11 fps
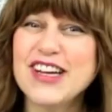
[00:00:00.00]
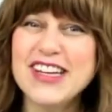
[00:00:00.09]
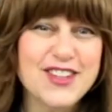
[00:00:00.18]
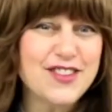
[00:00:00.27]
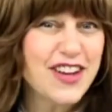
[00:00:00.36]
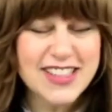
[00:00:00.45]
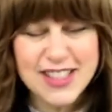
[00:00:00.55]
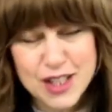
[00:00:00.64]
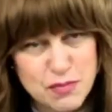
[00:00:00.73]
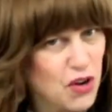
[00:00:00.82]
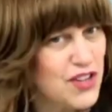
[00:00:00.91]
can you've got
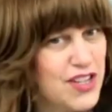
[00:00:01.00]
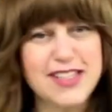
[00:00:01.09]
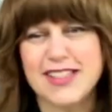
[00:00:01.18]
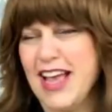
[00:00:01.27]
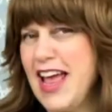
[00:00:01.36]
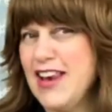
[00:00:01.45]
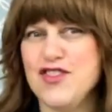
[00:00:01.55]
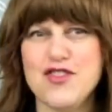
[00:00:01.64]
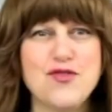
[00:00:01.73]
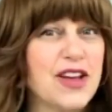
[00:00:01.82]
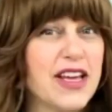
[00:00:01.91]
smartness and
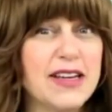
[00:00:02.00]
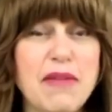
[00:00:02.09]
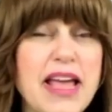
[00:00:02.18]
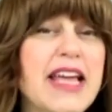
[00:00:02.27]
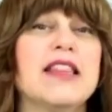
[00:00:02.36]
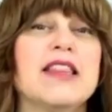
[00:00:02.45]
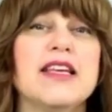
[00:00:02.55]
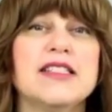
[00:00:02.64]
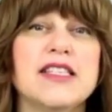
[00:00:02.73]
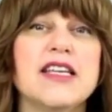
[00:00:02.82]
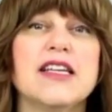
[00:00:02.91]
you can make
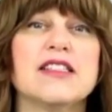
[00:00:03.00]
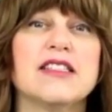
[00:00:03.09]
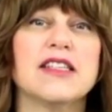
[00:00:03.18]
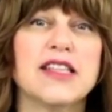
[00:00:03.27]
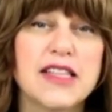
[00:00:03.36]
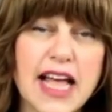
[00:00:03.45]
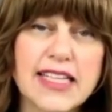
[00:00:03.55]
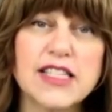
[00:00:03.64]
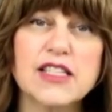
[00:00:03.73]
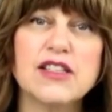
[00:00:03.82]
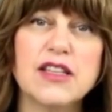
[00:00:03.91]
these things to
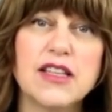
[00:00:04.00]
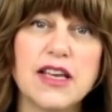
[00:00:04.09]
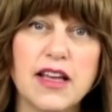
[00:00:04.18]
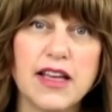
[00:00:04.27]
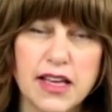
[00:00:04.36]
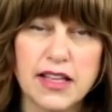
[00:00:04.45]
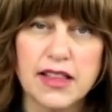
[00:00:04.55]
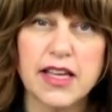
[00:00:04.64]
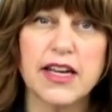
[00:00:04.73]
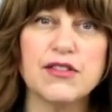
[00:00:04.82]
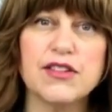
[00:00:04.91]
lessen the
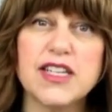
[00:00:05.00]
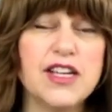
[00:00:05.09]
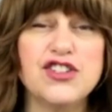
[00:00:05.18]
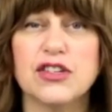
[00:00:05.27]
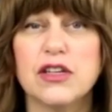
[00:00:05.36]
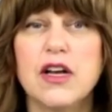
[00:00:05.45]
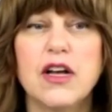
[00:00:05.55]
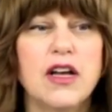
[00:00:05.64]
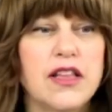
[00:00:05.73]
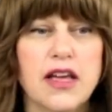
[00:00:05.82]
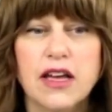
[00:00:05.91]
the irritation.
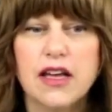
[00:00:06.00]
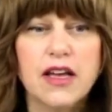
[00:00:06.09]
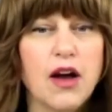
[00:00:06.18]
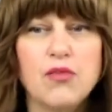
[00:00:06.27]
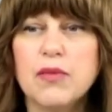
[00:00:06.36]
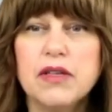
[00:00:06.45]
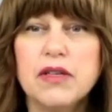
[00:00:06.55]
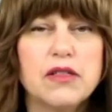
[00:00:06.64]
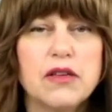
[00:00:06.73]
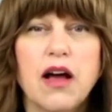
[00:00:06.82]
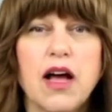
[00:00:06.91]
The, a
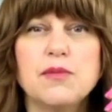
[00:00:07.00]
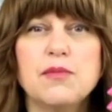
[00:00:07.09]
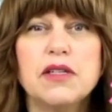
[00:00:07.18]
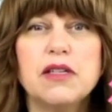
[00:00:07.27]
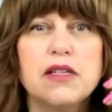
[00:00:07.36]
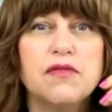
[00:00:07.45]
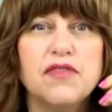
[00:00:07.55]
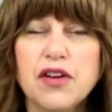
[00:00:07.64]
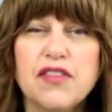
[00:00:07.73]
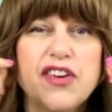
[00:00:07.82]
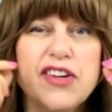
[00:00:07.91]
woman's husband is
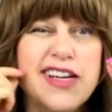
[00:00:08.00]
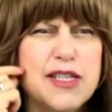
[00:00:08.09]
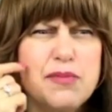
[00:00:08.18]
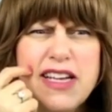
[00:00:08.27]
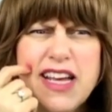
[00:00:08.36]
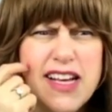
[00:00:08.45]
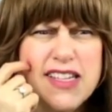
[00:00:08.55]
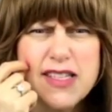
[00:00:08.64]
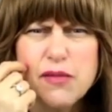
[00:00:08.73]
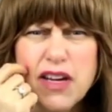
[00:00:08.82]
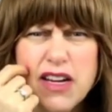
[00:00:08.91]
very, very nice, but he
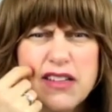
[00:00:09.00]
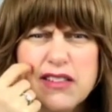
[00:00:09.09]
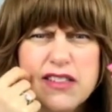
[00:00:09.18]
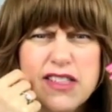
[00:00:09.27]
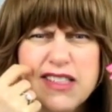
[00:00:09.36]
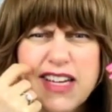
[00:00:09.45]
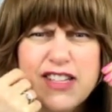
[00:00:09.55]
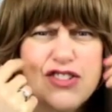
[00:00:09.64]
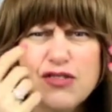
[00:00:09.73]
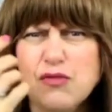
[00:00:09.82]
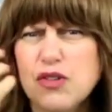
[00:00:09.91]
has some kind of
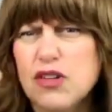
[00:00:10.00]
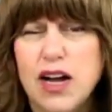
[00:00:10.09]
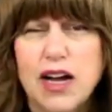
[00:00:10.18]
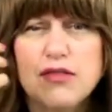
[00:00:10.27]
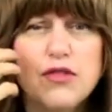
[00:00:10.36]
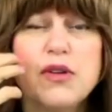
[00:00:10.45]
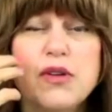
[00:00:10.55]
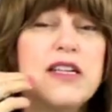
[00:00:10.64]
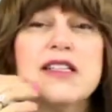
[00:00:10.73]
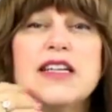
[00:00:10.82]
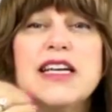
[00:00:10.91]
denture work. I don't know
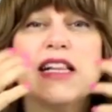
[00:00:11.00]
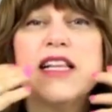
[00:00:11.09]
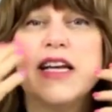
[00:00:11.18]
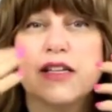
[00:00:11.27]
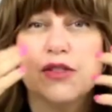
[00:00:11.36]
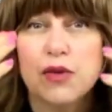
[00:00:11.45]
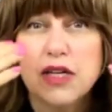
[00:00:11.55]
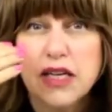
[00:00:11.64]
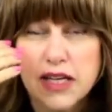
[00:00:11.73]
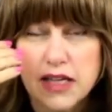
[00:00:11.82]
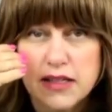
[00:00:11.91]
what it is. And he clicks
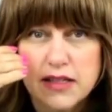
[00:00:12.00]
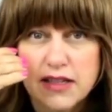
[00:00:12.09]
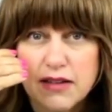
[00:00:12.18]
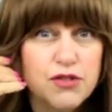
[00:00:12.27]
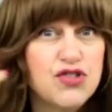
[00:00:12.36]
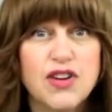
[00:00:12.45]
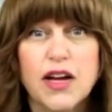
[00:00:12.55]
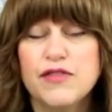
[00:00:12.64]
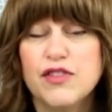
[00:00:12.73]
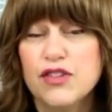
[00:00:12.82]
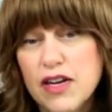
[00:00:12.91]
when he eats, which
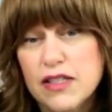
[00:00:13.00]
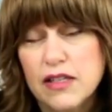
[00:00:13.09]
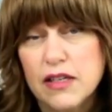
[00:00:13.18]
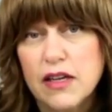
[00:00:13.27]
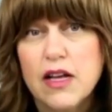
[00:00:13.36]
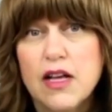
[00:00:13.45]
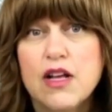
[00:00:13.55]
drives her crazy.